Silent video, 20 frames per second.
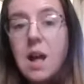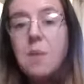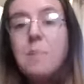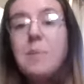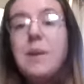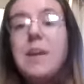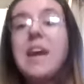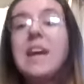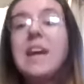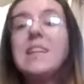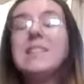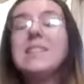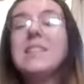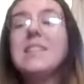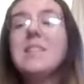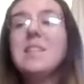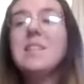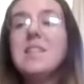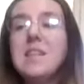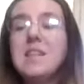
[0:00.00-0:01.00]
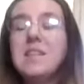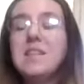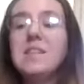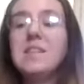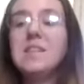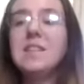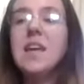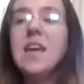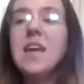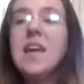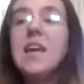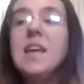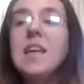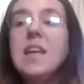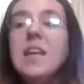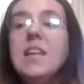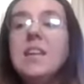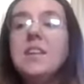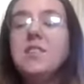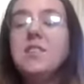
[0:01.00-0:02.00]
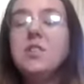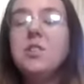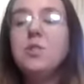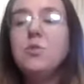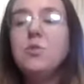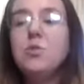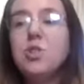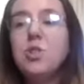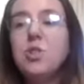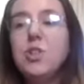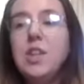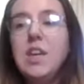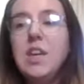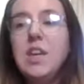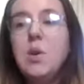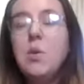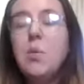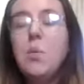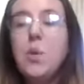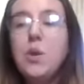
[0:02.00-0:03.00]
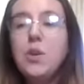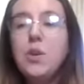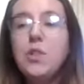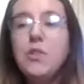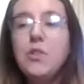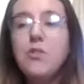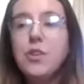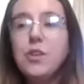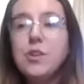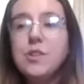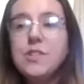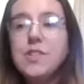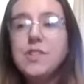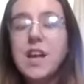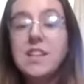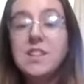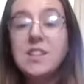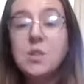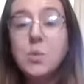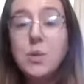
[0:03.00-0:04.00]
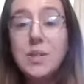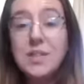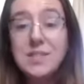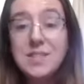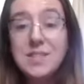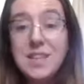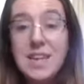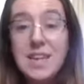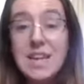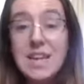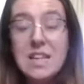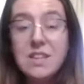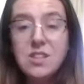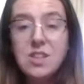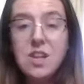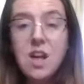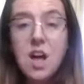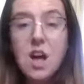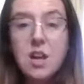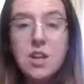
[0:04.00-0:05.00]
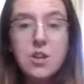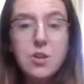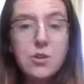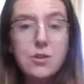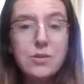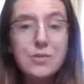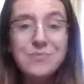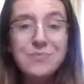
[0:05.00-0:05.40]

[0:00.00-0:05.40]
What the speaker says: Because this is usually one of the first signs we see is your